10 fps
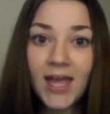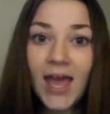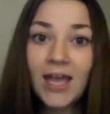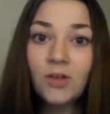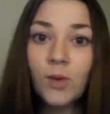
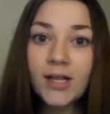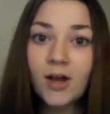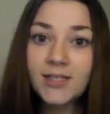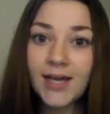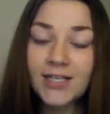and went
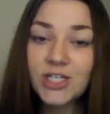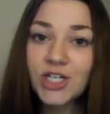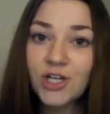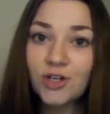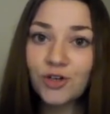online to
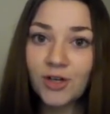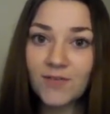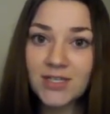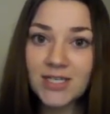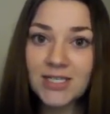share their
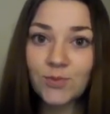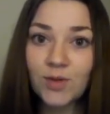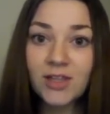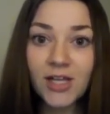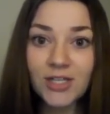grievances
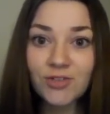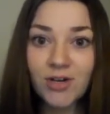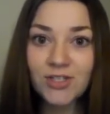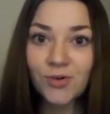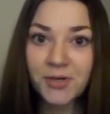with La
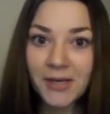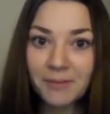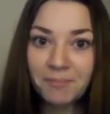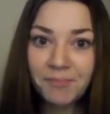Trattoria.